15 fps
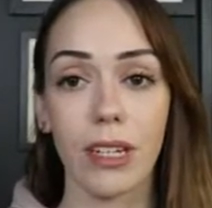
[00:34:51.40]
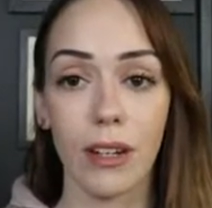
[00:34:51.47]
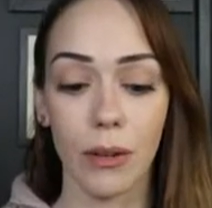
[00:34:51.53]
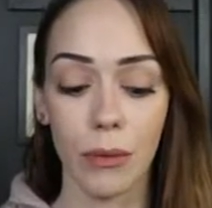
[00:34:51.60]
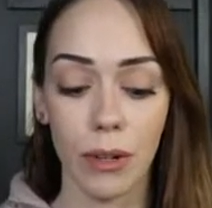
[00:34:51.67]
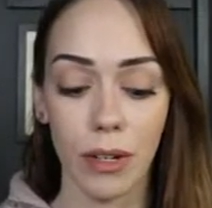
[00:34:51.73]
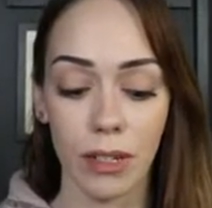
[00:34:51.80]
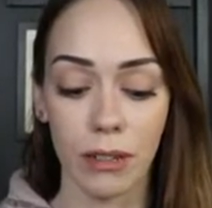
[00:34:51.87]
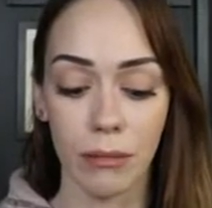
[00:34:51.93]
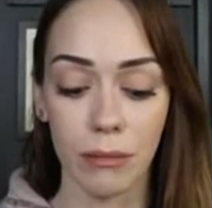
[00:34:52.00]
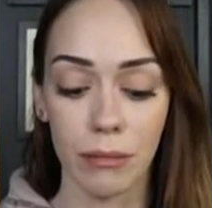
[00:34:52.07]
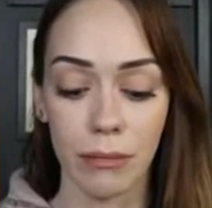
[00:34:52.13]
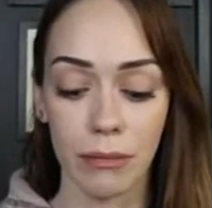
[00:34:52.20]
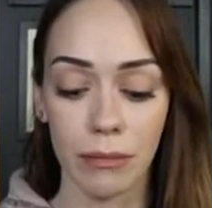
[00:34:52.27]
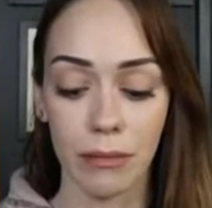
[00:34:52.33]
You know,
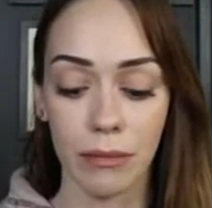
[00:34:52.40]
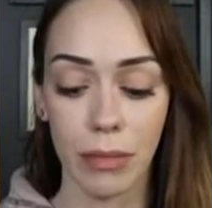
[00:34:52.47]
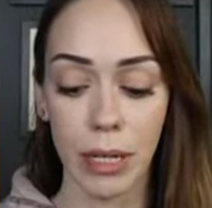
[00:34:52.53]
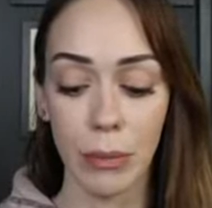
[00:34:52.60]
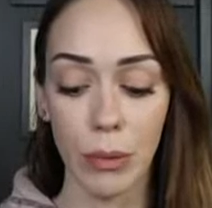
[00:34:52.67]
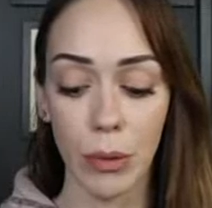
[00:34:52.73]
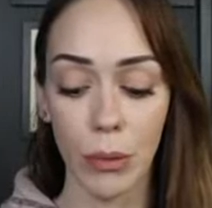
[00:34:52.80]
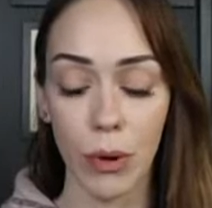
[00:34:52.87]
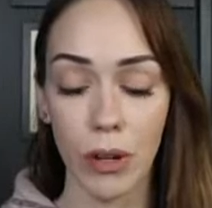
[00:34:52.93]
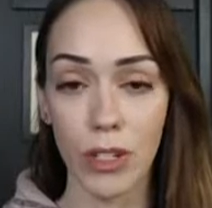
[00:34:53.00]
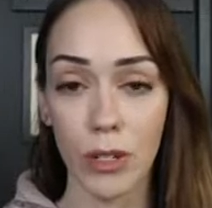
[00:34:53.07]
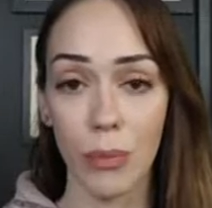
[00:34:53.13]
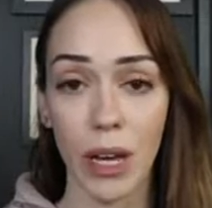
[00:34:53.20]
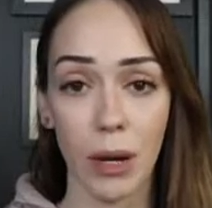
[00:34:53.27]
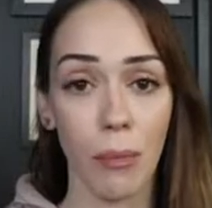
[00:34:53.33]
um, people want
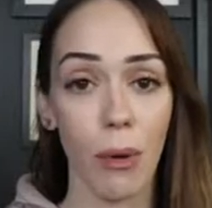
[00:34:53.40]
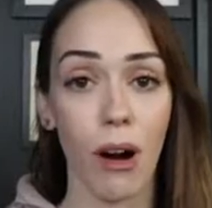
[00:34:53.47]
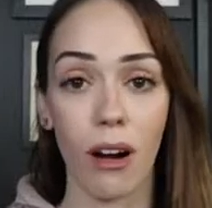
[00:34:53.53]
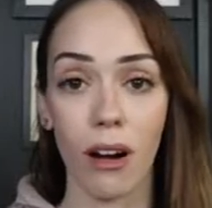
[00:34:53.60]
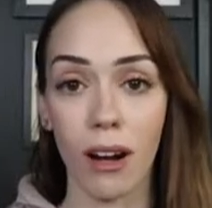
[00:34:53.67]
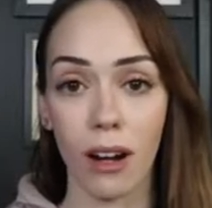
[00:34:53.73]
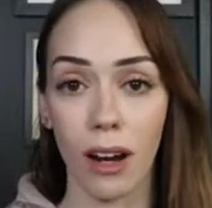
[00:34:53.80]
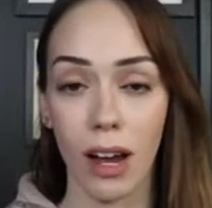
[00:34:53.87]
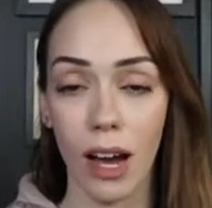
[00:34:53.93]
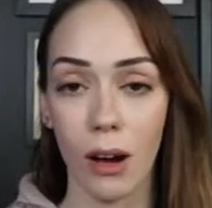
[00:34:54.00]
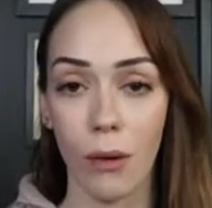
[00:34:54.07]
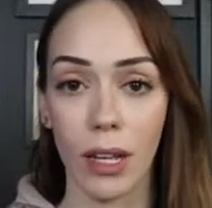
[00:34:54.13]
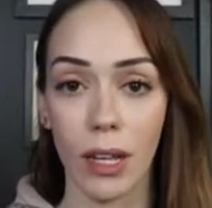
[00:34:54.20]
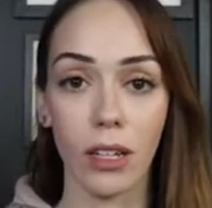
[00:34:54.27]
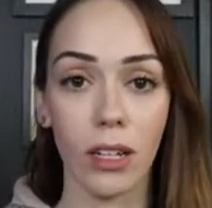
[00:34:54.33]
to pick apart
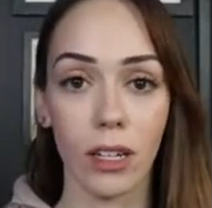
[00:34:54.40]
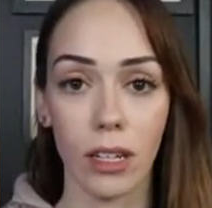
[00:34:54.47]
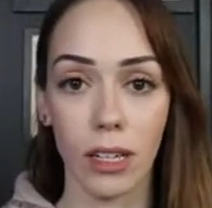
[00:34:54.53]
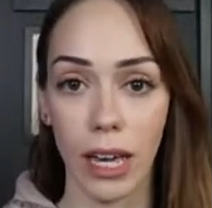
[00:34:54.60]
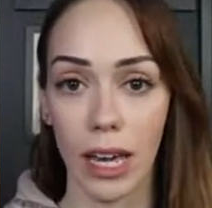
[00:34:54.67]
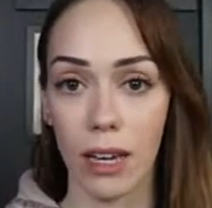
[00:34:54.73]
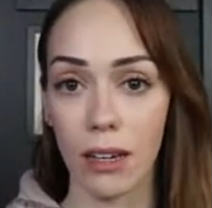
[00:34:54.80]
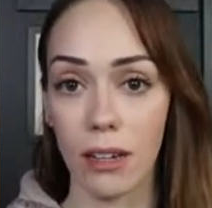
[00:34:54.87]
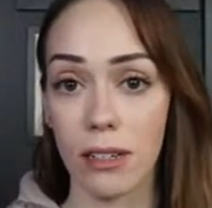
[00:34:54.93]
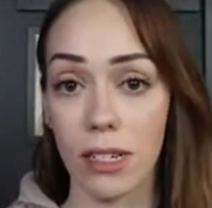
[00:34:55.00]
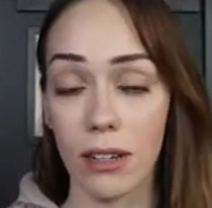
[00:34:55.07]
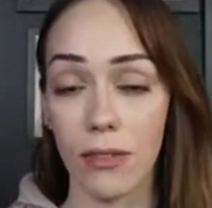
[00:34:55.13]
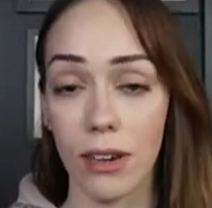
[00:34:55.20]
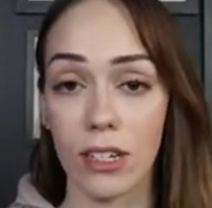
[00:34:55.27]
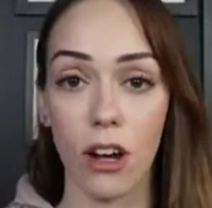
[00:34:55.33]
how I look
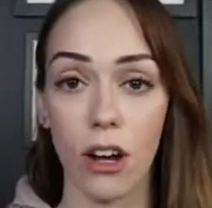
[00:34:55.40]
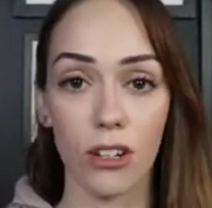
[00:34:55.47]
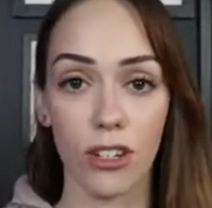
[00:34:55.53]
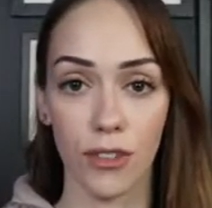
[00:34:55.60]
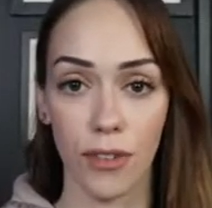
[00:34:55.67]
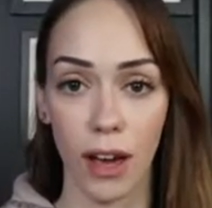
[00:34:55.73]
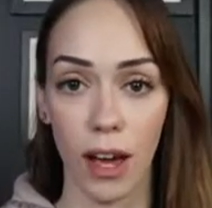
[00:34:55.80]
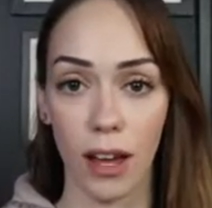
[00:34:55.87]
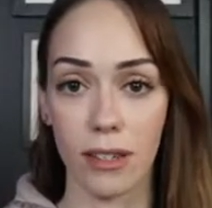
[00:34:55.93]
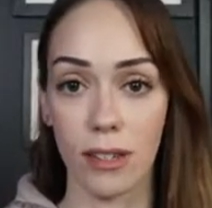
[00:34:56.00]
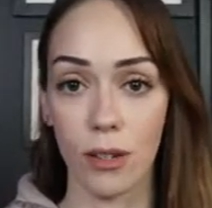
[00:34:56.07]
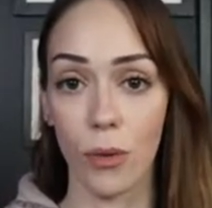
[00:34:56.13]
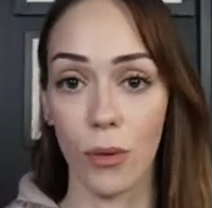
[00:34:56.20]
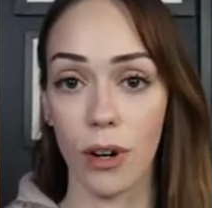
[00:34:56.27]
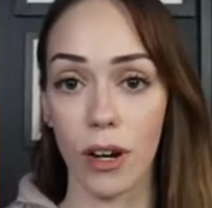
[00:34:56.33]
and if I talk too
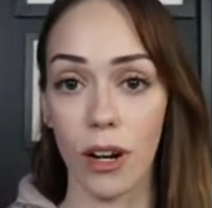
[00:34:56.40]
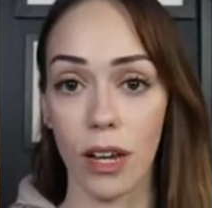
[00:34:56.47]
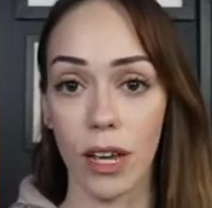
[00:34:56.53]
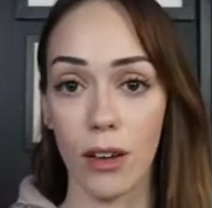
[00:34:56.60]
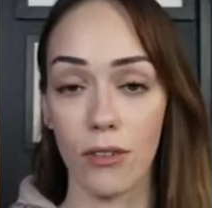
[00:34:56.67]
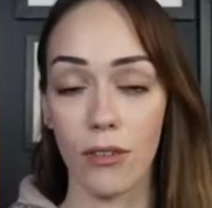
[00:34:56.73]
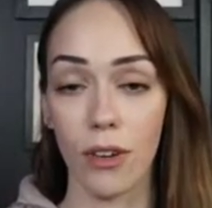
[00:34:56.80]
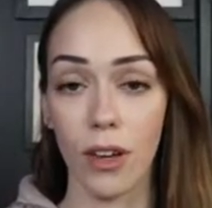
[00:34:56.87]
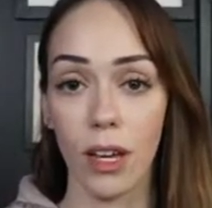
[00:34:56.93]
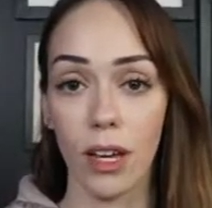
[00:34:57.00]
fast or if